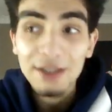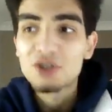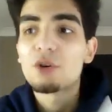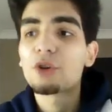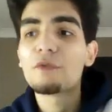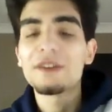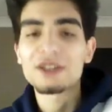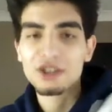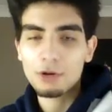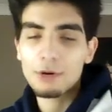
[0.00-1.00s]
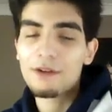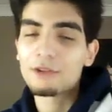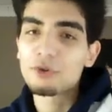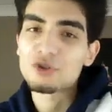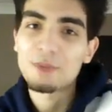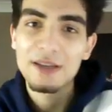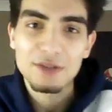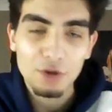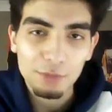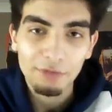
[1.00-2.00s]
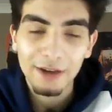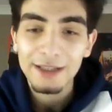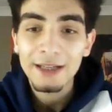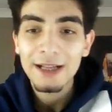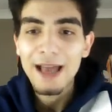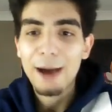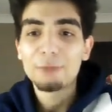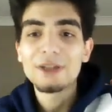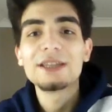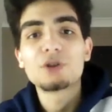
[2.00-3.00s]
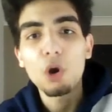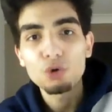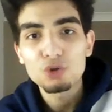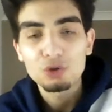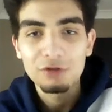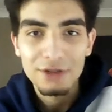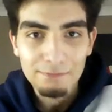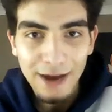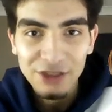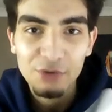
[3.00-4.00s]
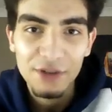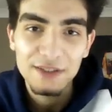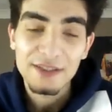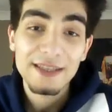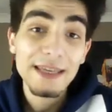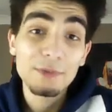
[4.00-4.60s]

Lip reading: So I don't think Chilwell will have a lot of space to operate, and we need goal scorers and match winners in his team.